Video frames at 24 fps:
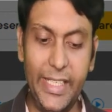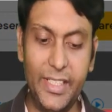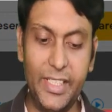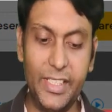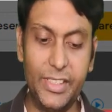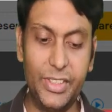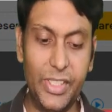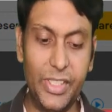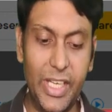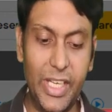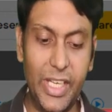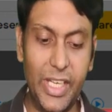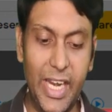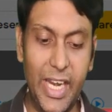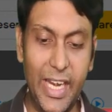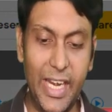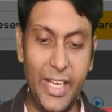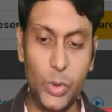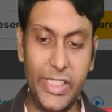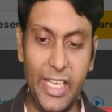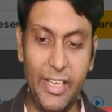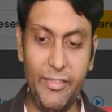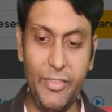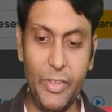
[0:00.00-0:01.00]
is trying to
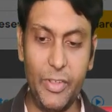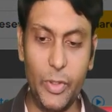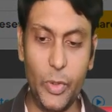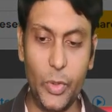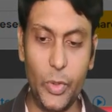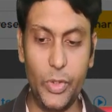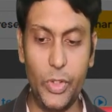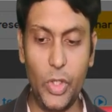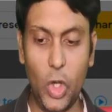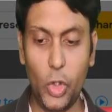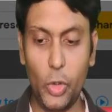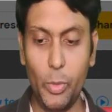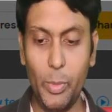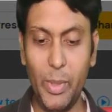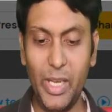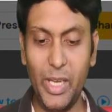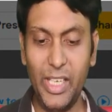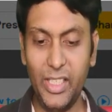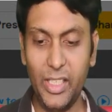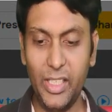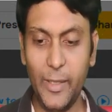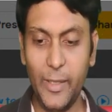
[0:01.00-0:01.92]
save your document.